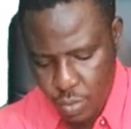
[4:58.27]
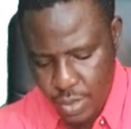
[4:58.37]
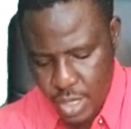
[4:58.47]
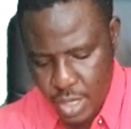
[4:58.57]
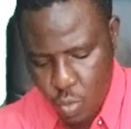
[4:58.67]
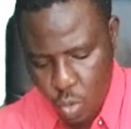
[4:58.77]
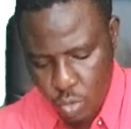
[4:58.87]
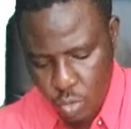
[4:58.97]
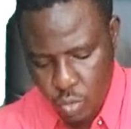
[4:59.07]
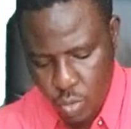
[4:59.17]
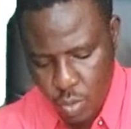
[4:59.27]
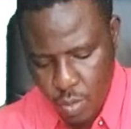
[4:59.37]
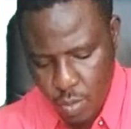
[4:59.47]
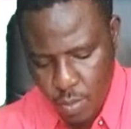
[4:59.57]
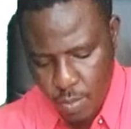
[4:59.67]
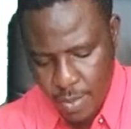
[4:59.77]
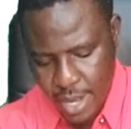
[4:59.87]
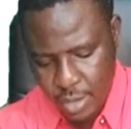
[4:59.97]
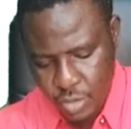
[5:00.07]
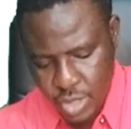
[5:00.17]
will be equal to
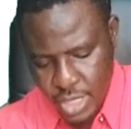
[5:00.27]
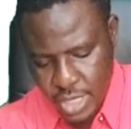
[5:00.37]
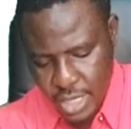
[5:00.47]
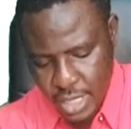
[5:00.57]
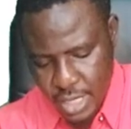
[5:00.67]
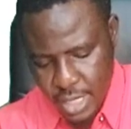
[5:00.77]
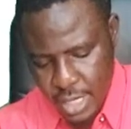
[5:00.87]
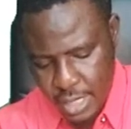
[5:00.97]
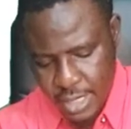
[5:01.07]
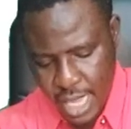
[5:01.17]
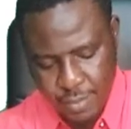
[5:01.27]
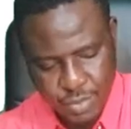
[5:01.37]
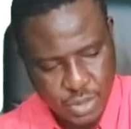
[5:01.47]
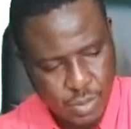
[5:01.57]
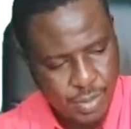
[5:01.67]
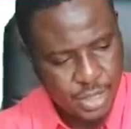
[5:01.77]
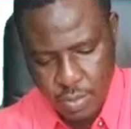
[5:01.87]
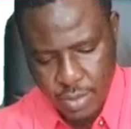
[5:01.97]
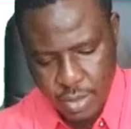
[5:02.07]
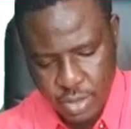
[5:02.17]
minus 3 times
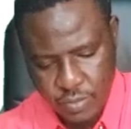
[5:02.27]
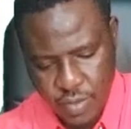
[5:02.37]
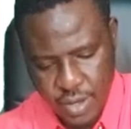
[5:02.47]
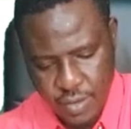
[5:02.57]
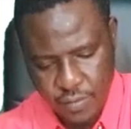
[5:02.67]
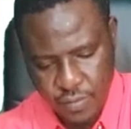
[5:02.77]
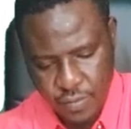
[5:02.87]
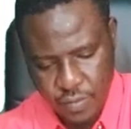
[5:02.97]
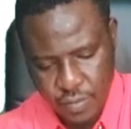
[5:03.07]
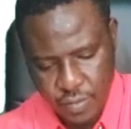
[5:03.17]
minus 5,